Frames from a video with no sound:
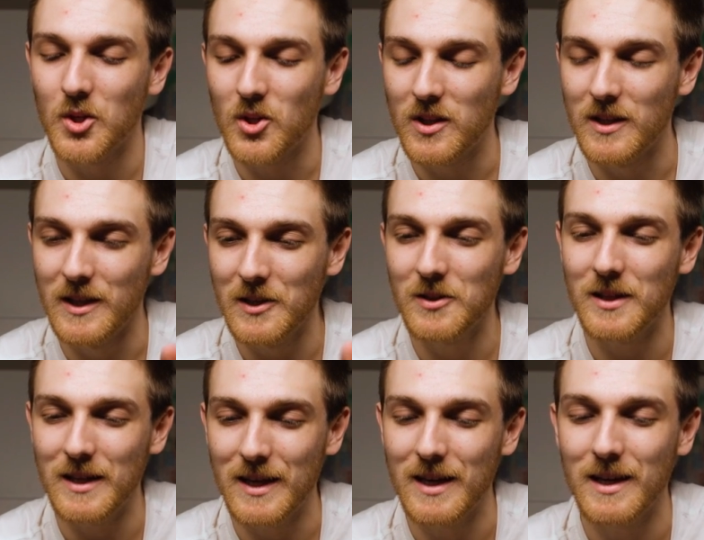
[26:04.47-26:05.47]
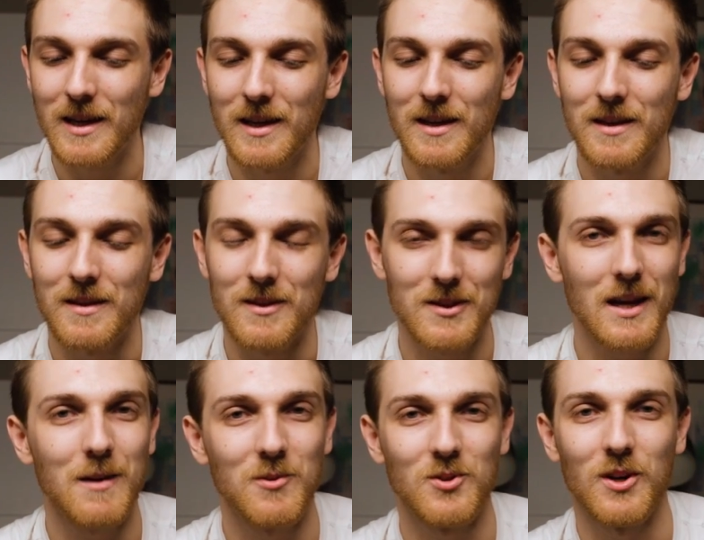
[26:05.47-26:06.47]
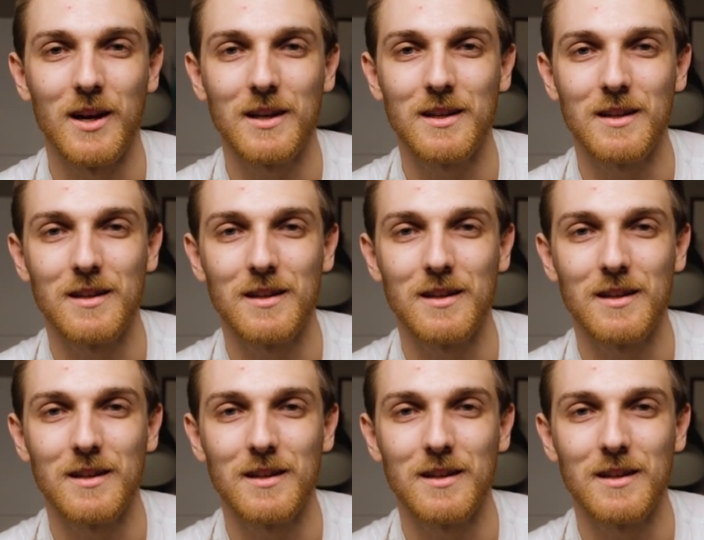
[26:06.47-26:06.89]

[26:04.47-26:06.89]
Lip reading: clearly the Cybertruck